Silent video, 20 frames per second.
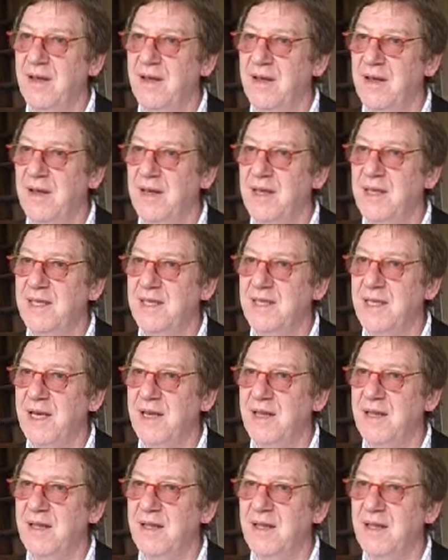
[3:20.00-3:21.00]
And he
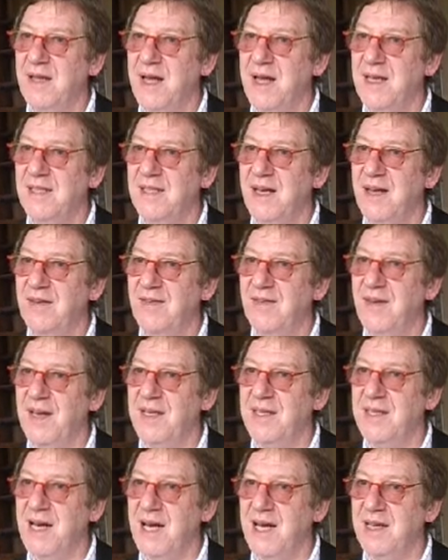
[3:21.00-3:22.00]
said, that sounds
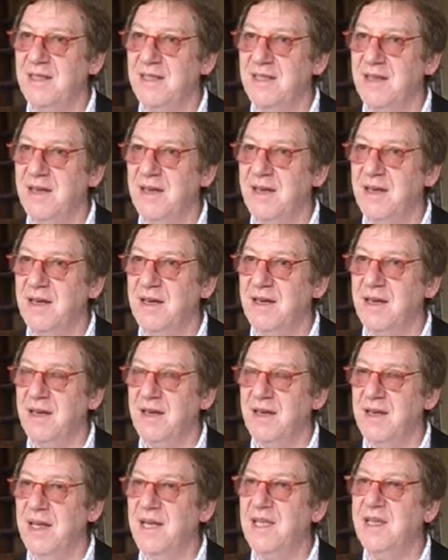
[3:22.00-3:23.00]
fantastic.
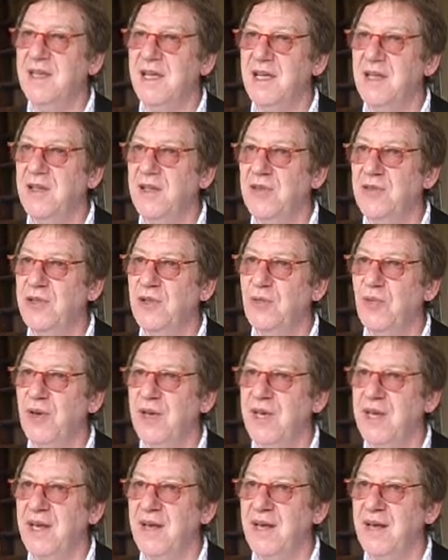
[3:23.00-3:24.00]
And he said, who do you
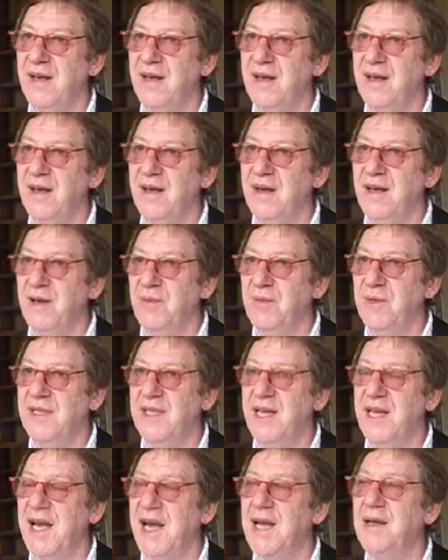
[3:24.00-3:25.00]
want in it? And he
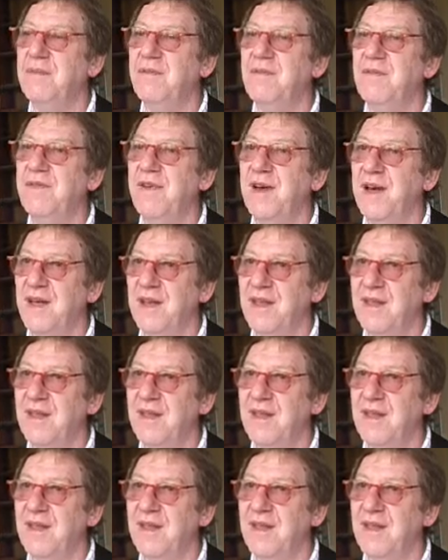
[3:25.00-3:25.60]
said, Adam Faith.